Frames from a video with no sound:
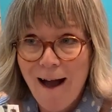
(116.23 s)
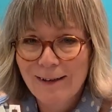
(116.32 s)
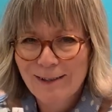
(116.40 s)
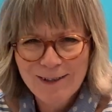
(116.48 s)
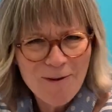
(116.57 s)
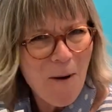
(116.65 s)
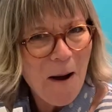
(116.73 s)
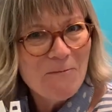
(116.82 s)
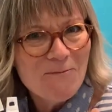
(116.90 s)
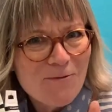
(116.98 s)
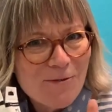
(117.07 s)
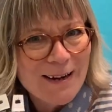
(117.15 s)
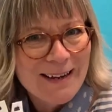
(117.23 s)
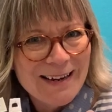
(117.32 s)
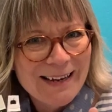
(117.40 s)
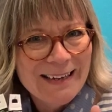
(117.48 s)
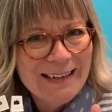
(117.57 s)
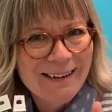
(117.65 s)
And you know what, I'm
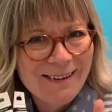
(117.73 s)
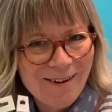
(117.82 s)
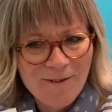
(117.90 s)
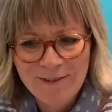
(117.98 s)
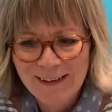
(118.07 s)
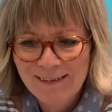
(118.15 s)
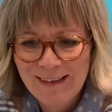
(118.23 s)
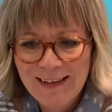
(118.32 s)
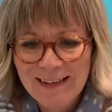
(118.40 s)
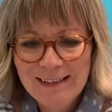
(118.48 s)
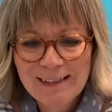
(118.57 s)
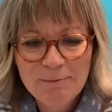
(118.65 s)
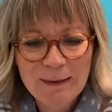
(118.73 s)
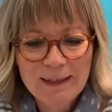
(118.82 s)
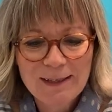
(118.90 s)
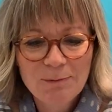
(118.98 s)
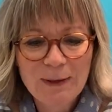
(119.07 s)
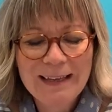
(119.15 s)
really loving these
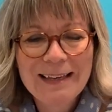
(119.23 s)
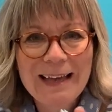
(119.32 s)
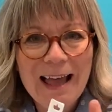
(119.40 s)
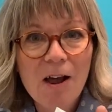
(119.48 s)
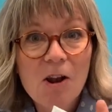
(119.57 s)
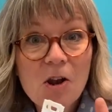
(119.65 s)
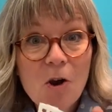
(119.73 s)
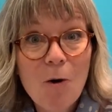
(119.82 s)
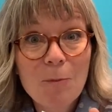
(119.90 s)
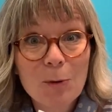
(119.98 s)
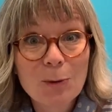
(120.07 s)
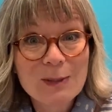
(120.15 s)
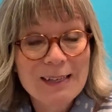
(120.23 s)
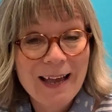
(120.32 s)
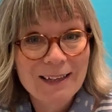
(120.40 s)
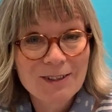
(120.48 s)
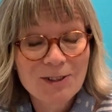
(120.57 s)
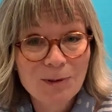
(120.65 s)
because we can get a lot more
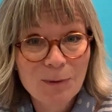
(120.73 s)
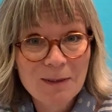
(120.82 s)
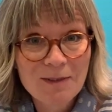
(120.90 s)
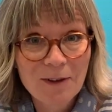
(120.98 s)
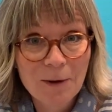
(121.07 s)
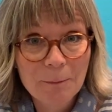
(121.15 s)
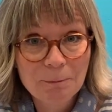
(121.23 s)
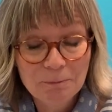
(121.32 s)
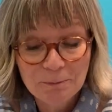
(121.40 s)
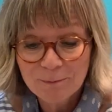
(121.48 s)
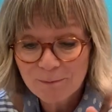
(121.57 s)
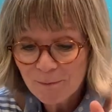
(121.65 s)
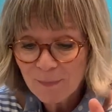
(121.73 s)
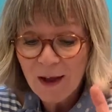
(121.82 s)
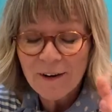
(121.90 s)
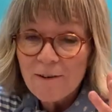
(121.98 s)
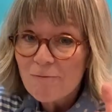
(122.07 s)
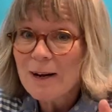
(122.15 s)
texture with them,
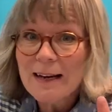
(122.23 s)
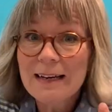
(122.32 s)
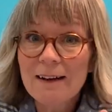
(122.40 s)
and I really